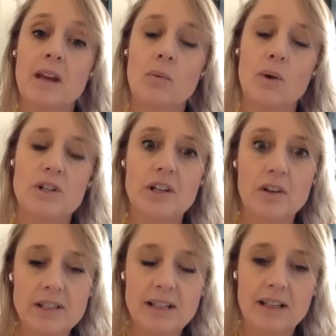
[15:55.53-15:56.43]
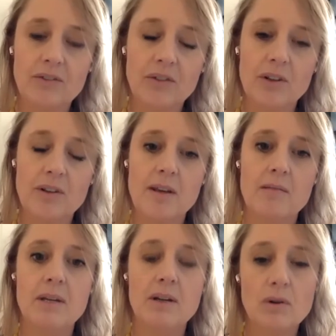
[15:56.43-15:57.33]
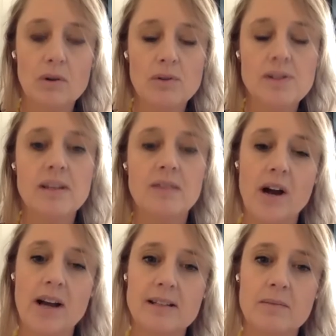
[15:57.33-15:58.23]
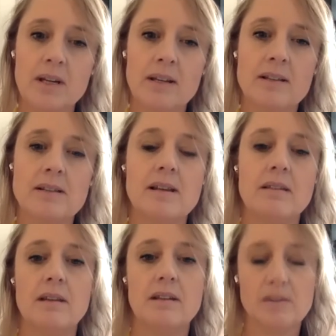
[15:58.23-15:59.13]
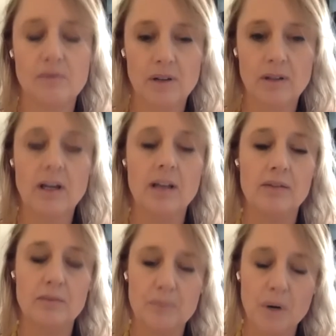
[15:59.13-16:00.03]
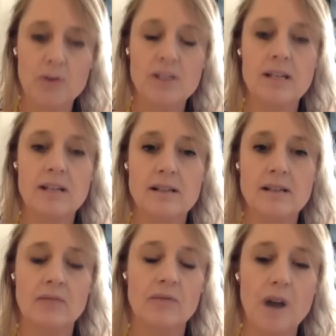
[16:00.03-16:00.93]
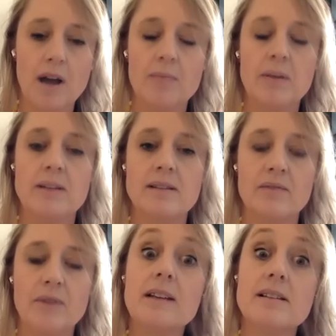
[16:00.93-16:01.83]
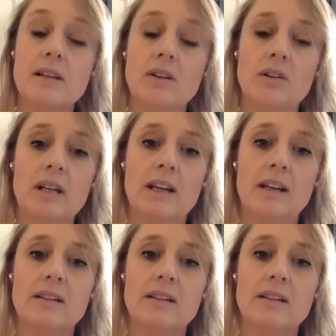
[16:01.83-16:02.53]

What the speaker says: which are going to give you the minerals and the vitamins and the different kind of proteins and fibers and fats that you need,